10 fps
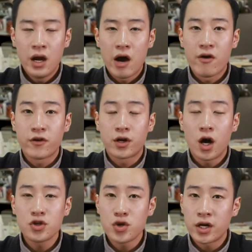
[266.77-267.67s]
However,
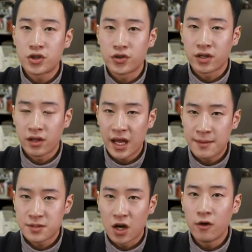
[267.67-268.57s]
contrary to the
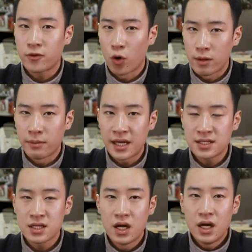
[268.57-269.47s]
claims of
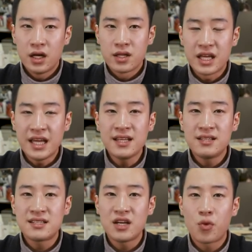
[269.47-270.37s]
Coinbase, the
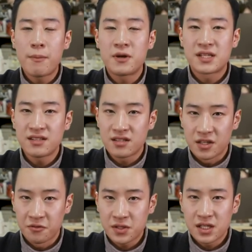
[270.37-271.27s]
ETC
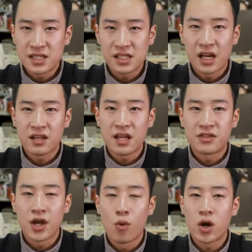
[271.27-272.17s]
representatives stated
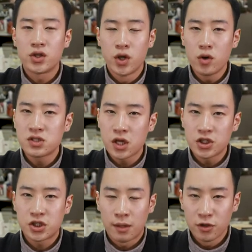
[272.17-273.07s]
that there were no
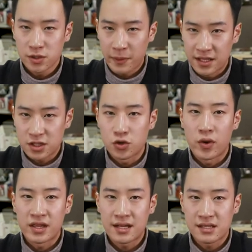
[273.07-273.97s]
such double spends
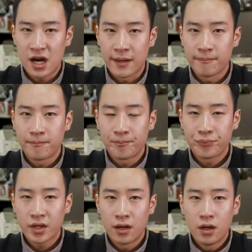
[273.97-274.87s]
during that time.
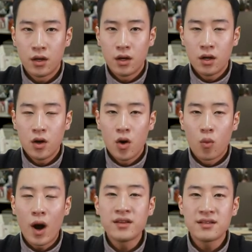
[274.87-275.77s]

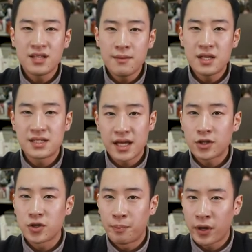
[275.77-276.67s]
While the team is
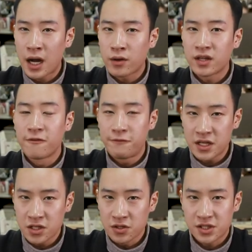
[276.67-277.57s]
yet to put out an
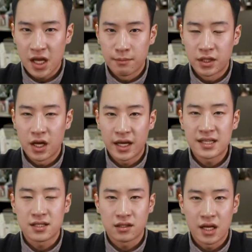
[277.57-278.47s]
official statement
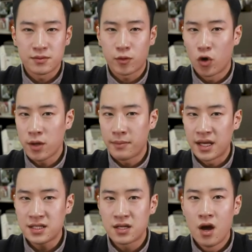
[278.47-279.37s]
against the claims of
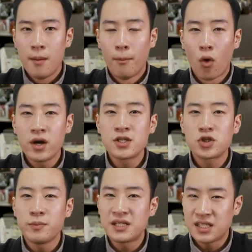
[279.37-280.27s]
Coinbase, more is
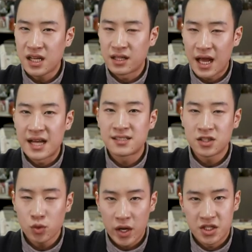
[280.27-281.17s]
to be seen as the
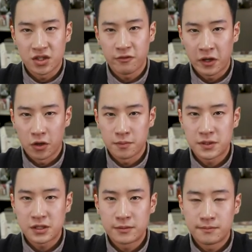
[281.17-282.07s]
situation develops.